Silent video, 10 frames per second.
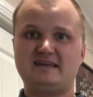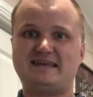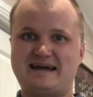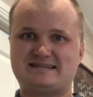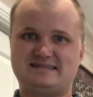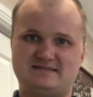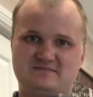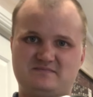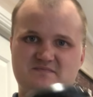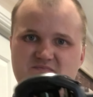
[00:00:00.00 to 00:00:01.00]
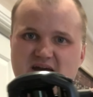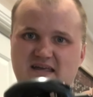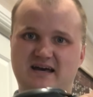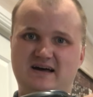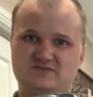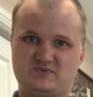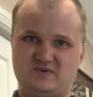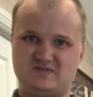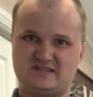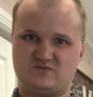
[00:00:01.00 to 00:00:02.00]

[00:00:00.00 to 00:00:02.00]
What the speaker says: yes, bait cast reels as